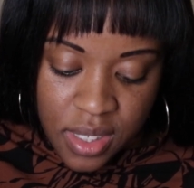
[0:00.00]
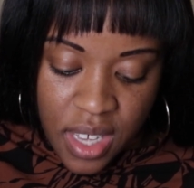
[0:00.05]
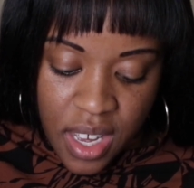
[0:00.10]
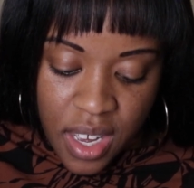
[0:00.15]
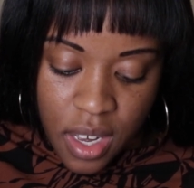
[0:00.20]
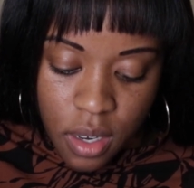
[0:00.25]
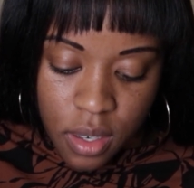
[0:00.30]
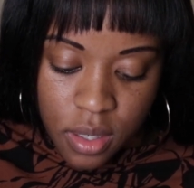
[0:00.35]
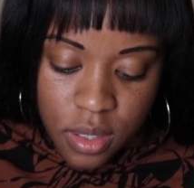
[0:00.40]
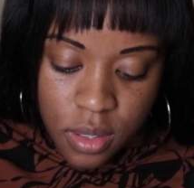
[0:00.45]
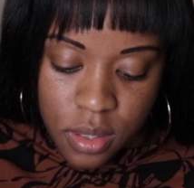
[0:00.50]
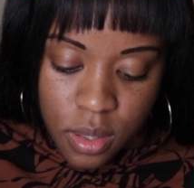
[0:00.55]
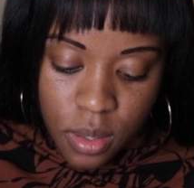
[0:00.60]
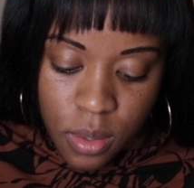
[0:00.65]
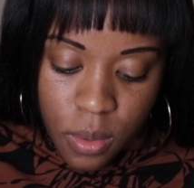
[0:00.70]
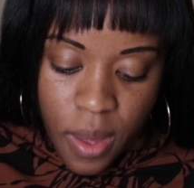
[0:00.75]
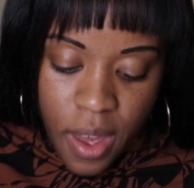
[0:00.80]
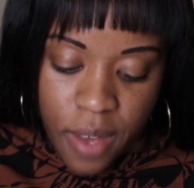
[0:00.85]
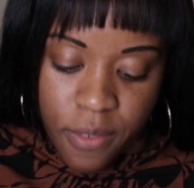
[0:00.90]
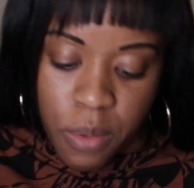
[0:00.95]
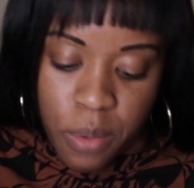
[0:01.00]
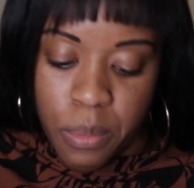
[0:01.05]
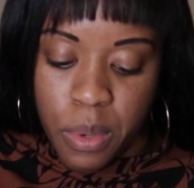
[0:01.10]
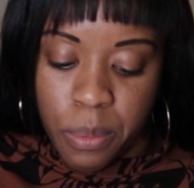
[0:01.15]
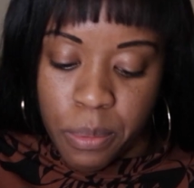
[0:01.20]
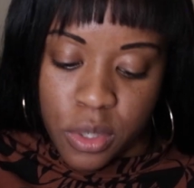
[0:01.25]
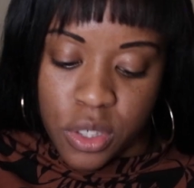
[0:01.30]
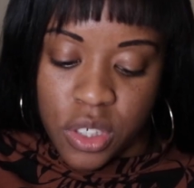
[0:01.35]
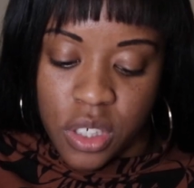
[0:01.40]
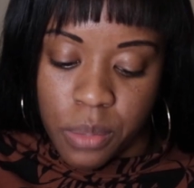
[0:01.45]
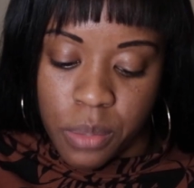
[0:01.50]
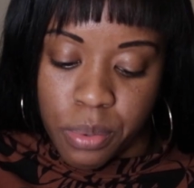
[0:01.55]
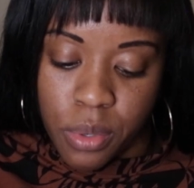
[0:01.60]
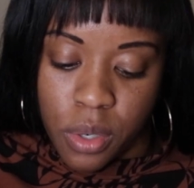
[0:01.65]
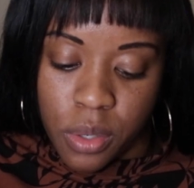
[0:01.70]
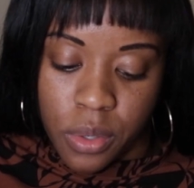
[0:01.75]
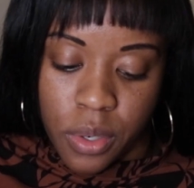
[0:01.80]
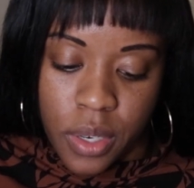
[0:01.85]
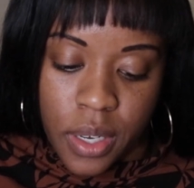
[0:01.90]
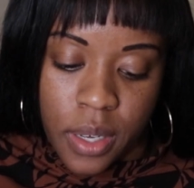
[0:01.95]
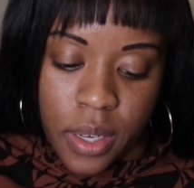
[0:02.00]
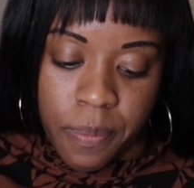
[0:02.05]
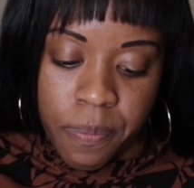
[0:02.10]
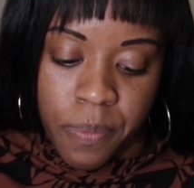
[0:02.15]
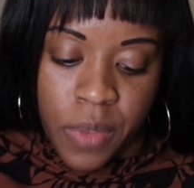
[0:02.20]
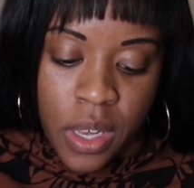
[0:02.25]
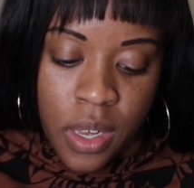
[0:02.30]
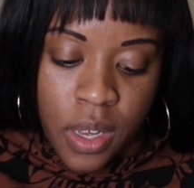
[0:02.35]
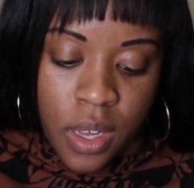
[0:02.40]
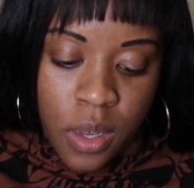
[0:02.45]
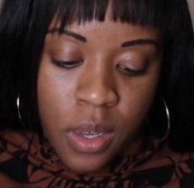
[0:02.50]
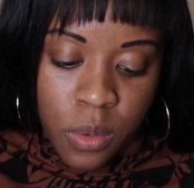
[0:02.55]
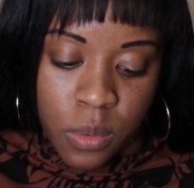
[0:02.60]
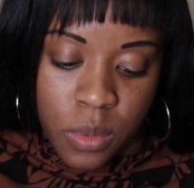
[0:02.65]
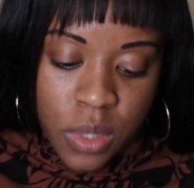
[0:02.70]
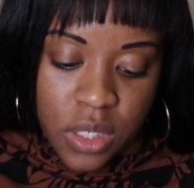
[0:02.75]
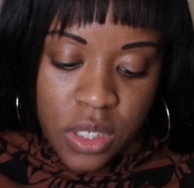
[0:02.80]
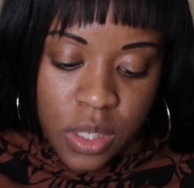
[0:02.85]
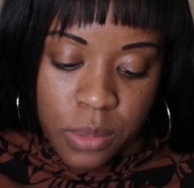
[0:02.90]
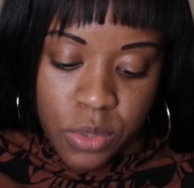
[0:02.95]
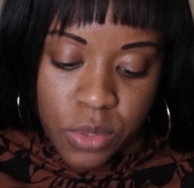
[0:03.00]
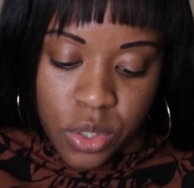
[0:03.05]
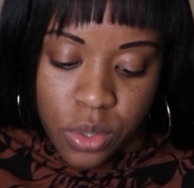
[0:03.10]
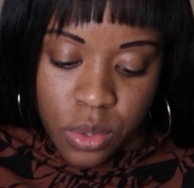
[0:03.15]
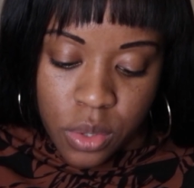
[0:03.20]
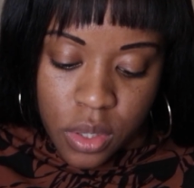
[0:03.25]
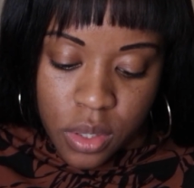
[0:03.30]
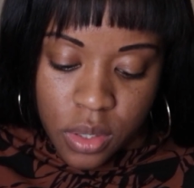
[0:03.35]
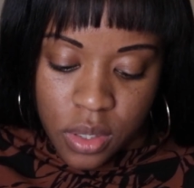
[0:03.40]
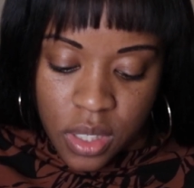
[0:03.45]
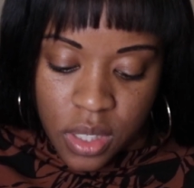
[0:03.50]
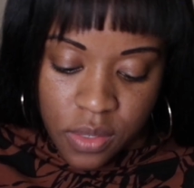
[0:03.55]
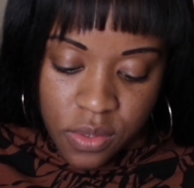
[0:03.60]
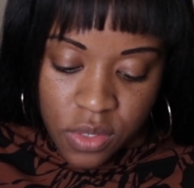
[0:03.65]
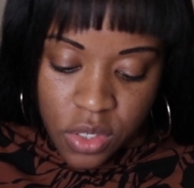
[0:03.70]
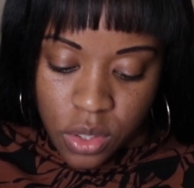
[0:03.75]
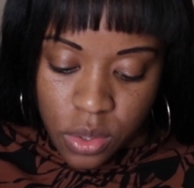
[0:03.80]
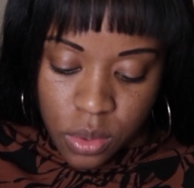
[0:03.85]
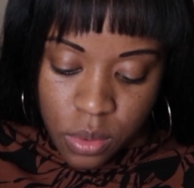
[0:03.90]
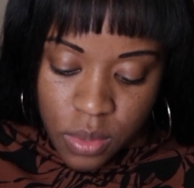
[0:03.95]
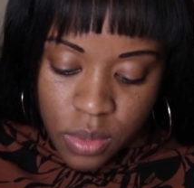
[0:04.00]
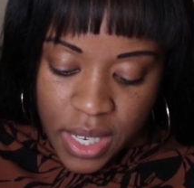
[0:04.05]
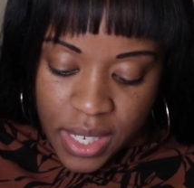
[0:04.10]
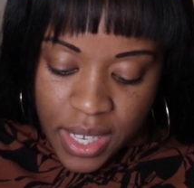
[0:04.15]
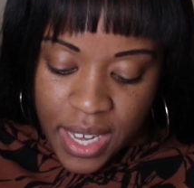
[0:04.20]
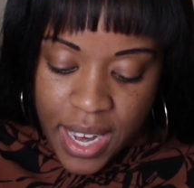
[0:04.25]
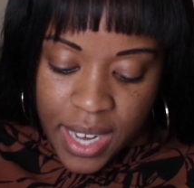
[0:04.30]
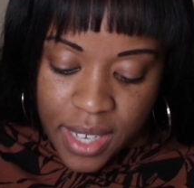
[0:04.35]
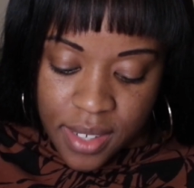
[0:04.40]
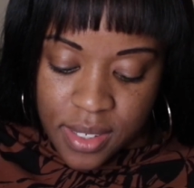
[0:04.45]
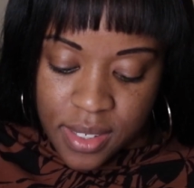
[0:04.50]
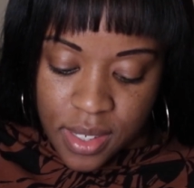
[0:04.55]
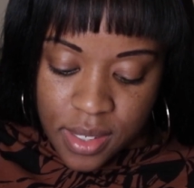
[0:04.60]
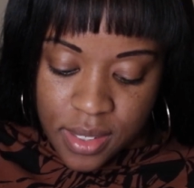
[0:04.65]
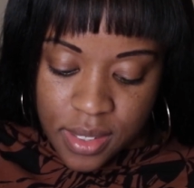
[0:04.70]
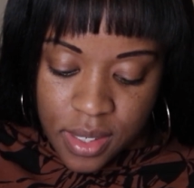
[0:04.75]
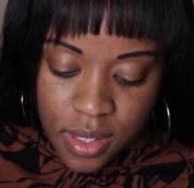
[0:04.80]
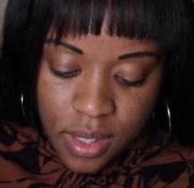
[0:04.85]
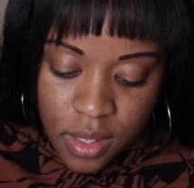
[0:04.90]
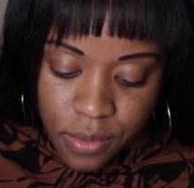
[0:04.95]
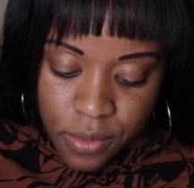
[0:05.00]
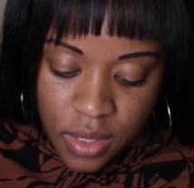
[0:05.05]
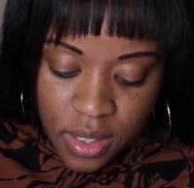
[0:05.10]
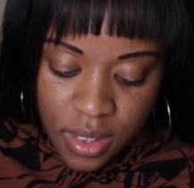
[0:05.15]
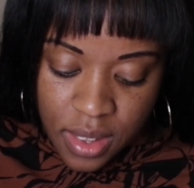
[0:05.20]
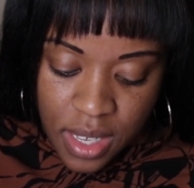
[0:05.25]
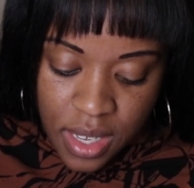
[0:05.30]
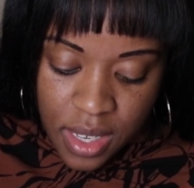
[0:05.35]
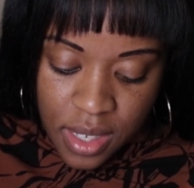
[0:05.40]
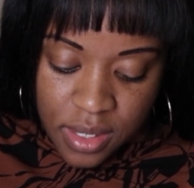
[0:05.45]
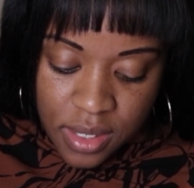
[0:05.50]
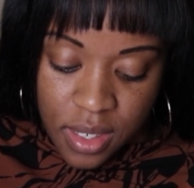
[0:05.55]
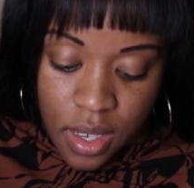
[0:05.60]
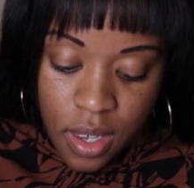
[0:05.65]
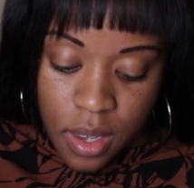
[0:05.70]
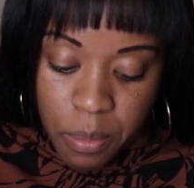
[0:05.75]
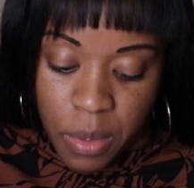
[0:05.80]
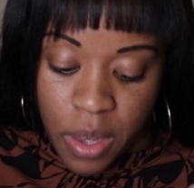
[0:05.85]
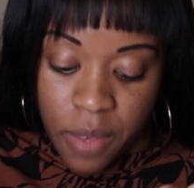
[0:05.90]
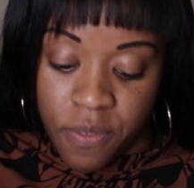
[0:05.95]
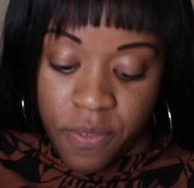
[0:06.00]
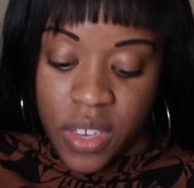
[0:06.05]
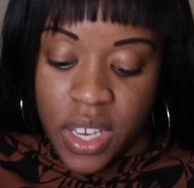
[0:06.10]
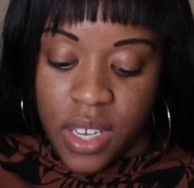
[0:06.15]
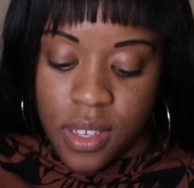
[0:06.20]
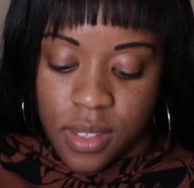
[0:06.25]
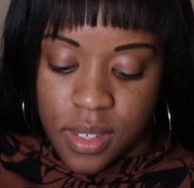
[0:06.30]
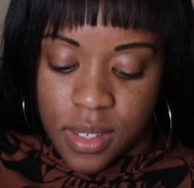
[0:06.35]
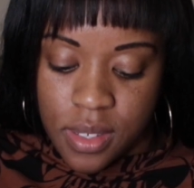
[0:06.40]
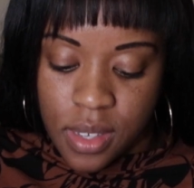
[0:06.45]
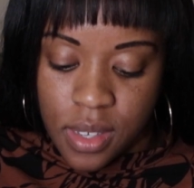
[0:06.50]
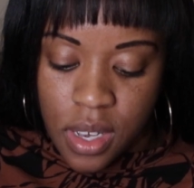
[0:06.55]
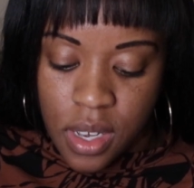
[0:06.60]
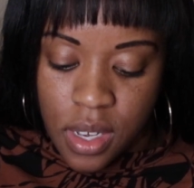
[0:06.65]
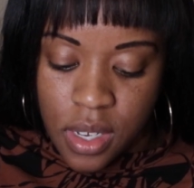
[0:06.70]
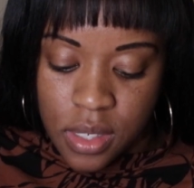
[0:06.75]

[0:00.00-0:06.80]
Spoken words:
They also have a membership program, which I'm sure gives you like access to different things, events.